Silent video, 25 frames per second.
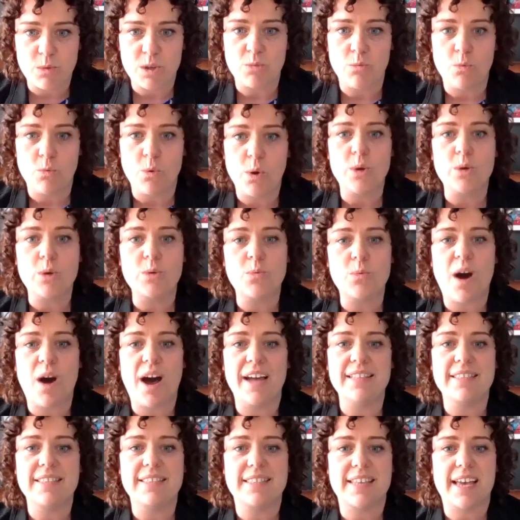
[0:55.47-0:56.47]
with
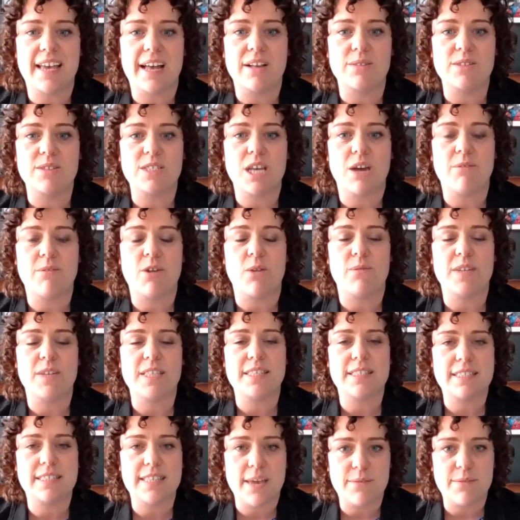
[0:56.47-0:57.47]
worldwide sales of
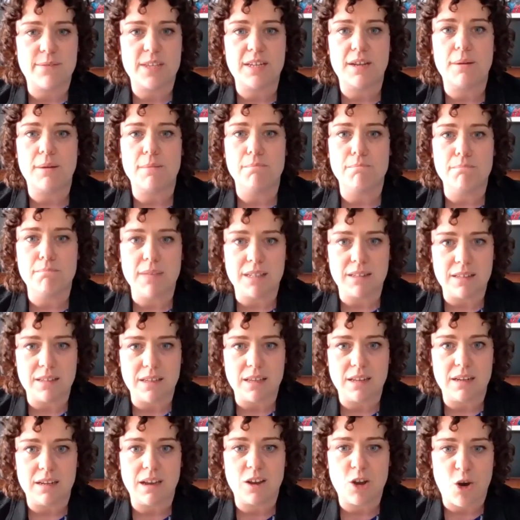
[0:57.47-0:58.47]
over 7
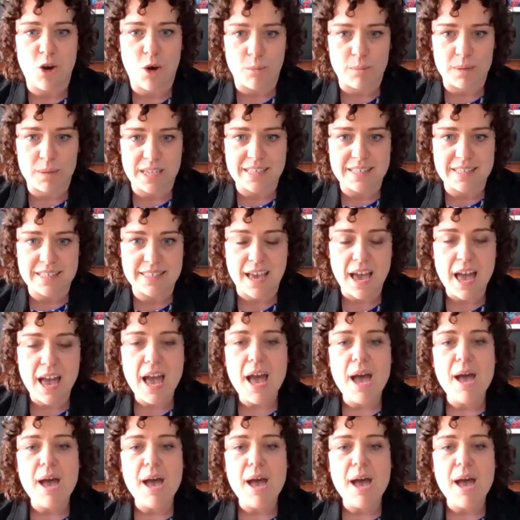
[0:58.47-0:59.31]
million copies.